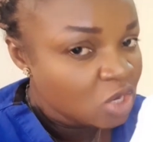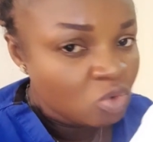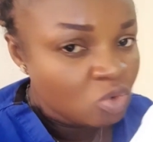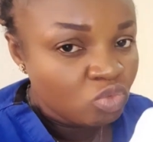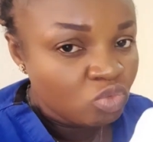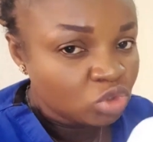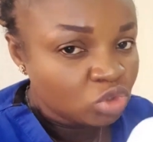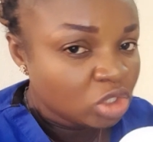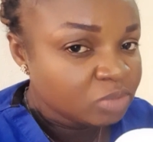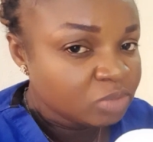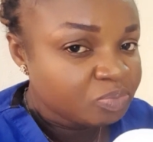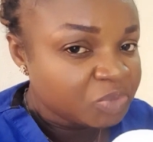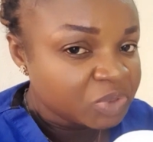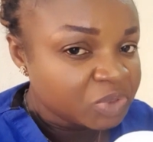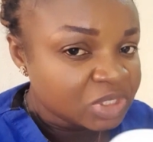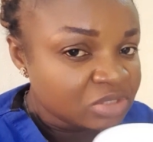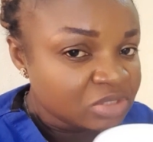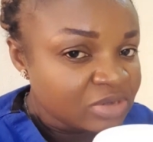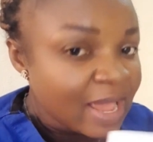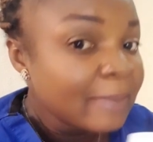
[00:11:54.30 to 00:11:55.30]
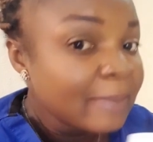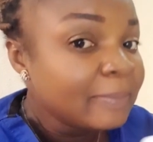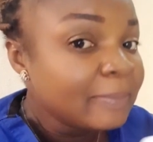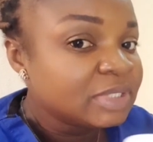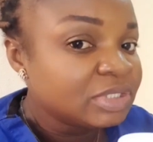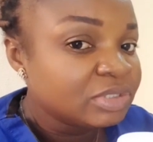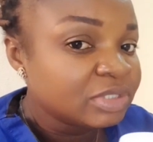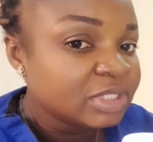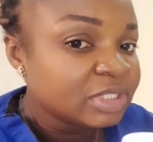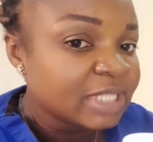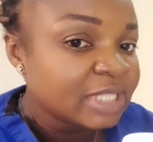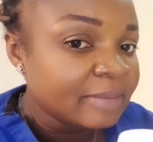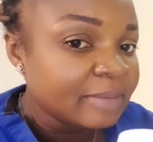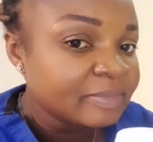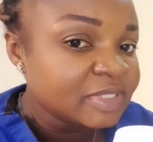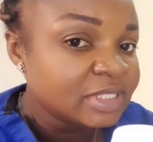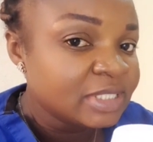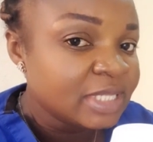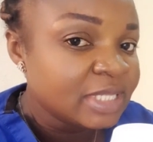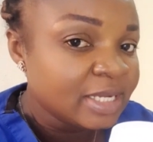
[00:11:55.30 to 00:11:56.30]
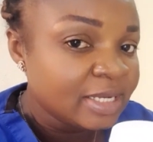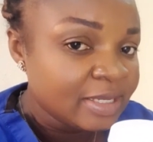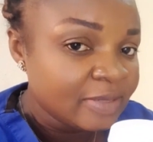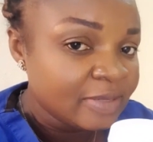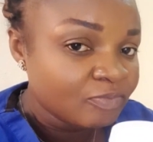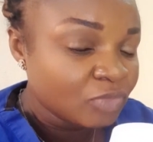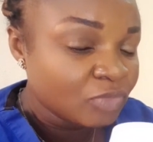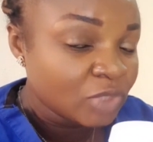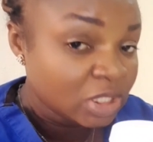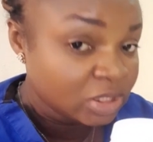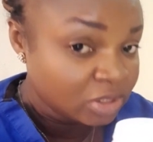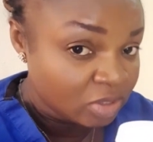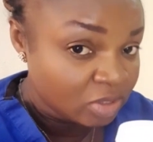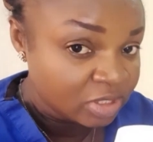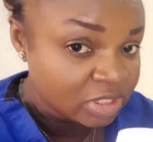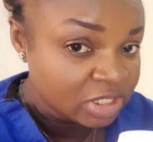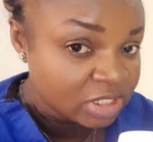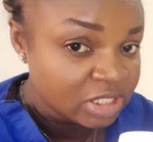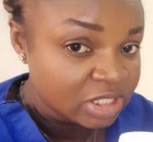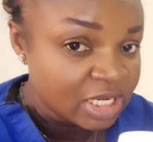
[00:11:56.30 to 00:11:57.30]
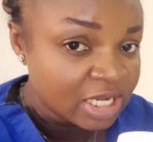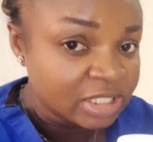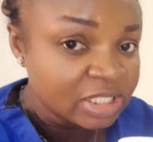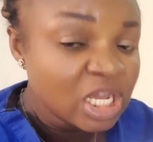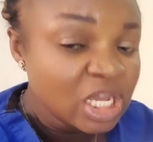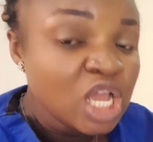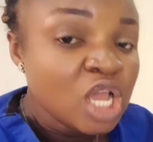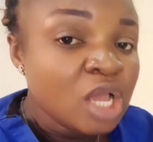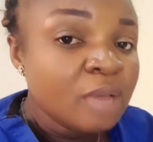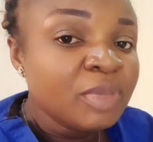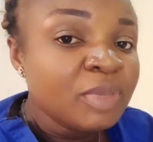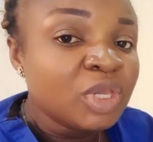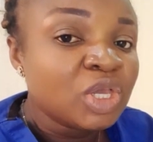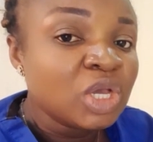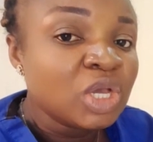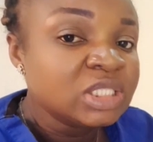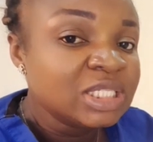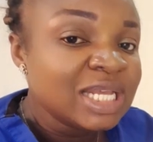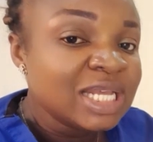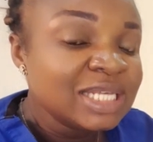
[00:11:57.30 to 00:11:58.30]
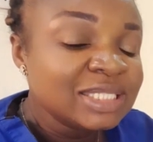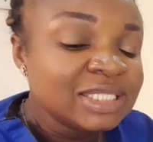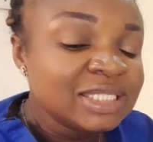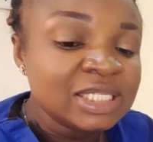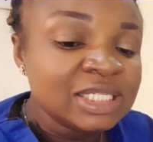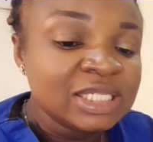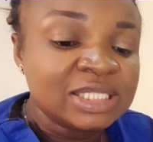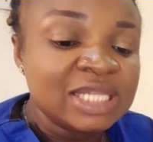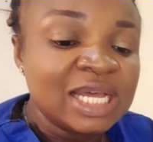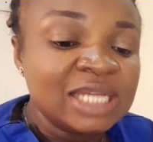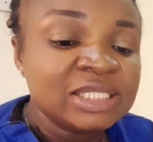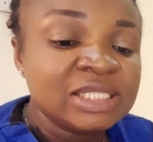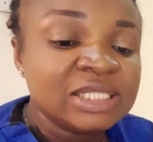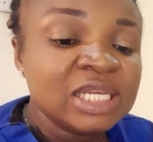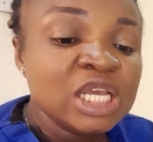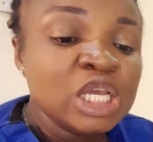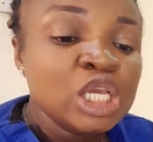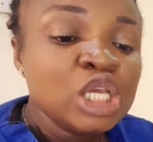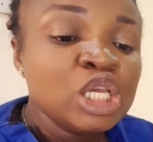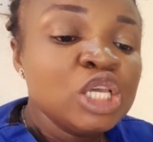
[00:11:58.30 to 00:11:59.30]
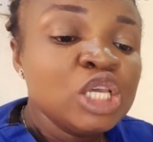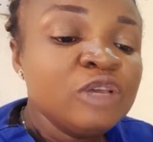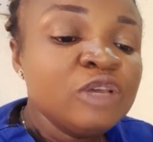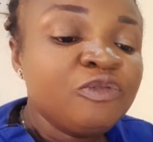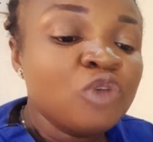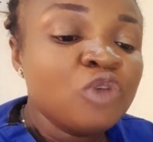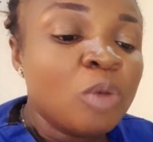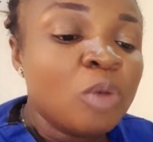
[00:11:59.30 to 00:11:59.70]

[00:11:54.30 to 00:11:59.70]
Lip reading: We don't prescribe 3 times daily. It's not needed. Because the next thing is that if your